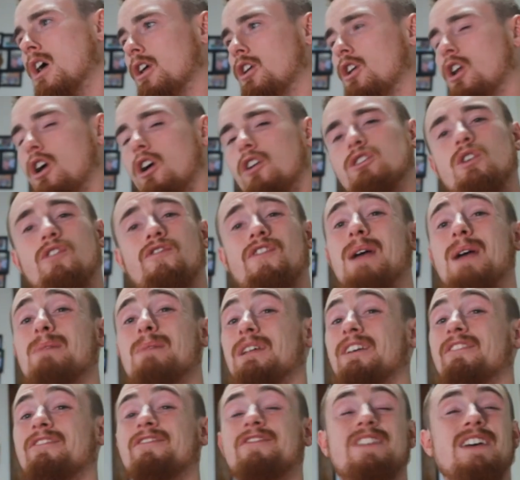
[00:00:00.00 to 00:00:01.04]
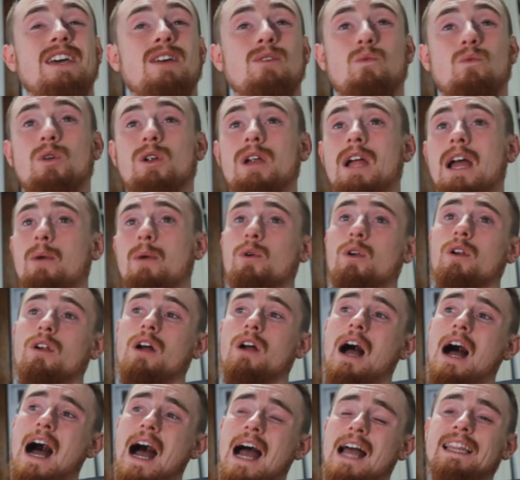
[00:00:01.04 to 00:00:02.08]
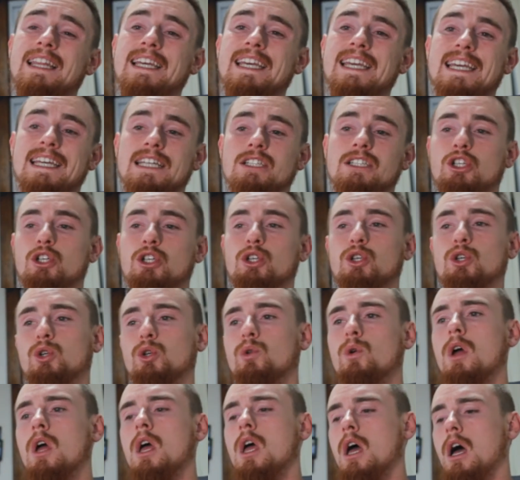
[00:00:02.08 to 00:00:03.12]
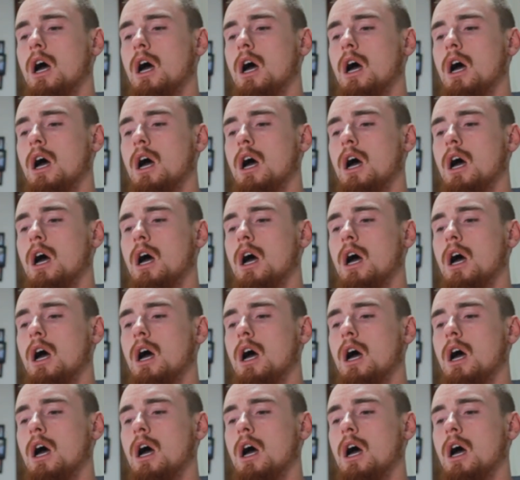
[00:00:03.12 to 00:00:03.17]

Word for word: You know, so Family and Fit, we're, we're highly into,